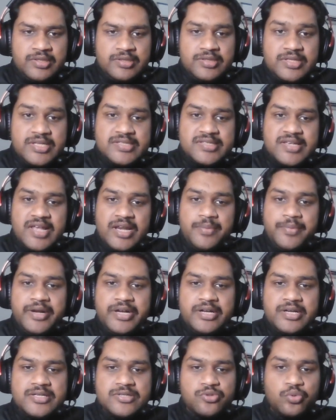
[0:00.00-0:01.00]
This
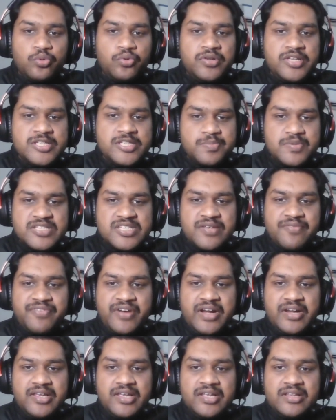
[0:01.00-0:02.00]
element is only
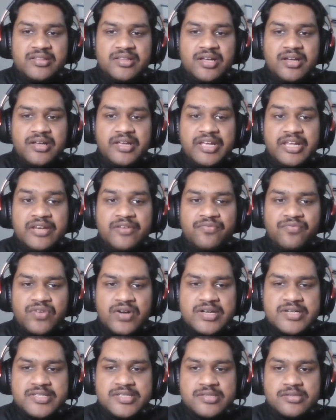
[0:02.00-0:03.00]
specified in the
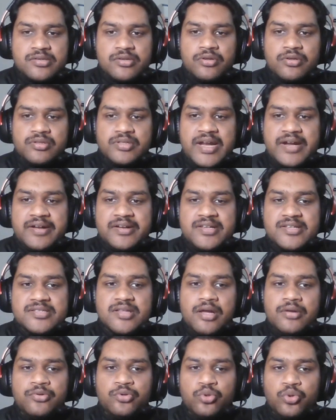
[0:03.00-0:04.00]
inverse, that is
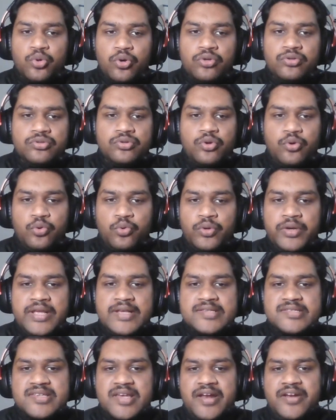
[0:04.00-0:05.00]
the
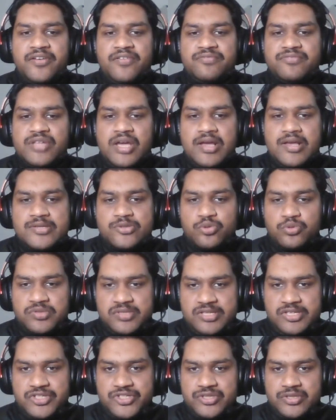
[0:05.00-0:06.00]
non-owning side of the
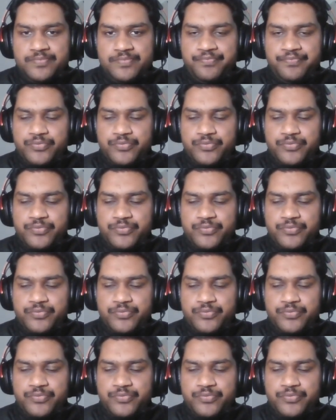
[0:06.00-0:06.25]
association.